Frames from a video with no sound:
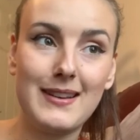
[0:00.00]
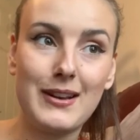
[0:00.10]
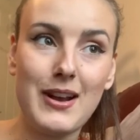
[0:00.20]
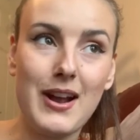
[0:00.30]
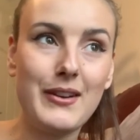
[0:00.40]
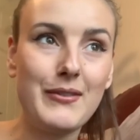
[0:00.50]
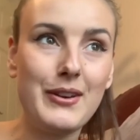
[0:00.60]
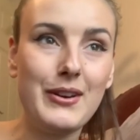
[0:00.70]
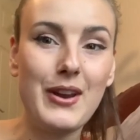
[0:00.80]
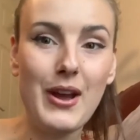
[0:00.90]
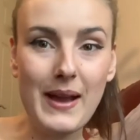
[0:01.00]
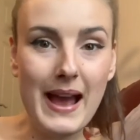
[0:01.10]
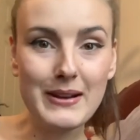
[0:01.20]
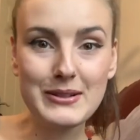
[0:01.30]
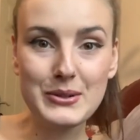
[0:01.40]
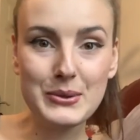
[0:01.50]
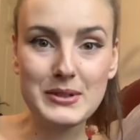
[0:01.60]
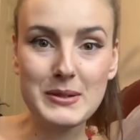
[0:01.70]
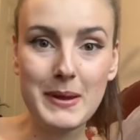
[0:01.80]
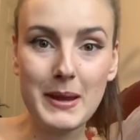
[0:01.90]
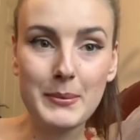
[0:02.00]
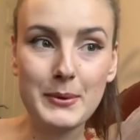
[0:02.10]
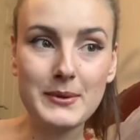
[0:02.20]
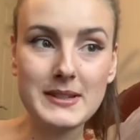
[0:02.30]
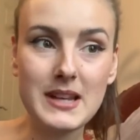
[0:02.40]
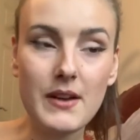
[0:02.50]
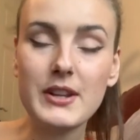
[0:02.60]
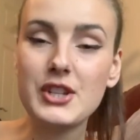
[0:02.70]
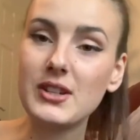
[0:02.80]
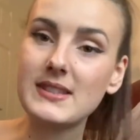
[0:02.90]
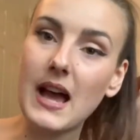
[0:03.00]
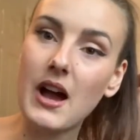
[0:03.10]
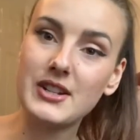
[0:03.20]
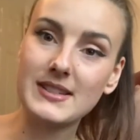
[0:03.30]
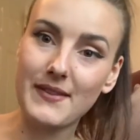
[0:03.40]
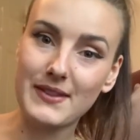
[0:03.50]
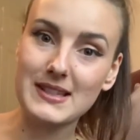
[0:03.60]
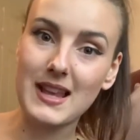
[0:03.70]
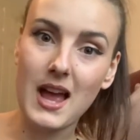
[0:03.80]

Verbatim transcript: kind of know how to talk to people and stuff. It's just that I just have this